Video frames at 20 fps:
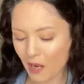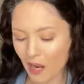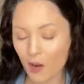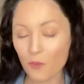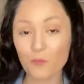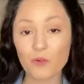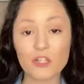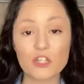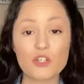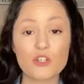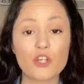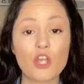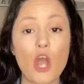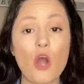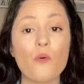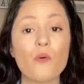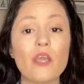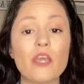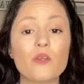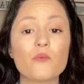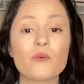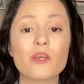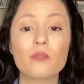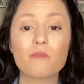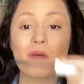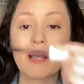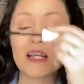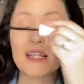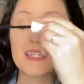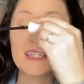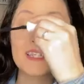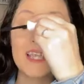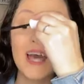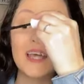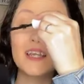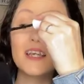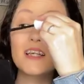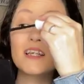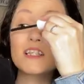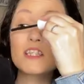I would go in with my
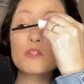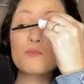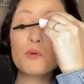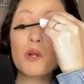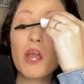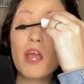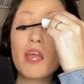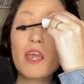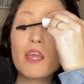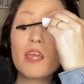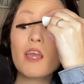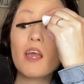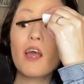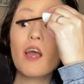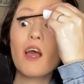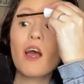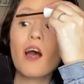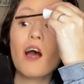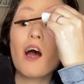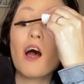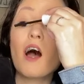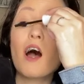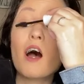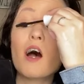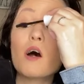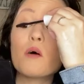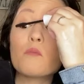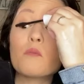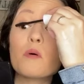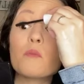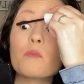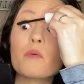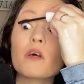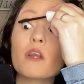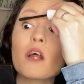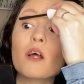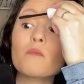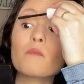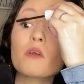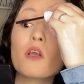setting spray, but
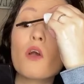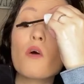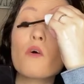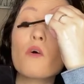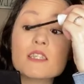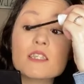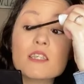I'm going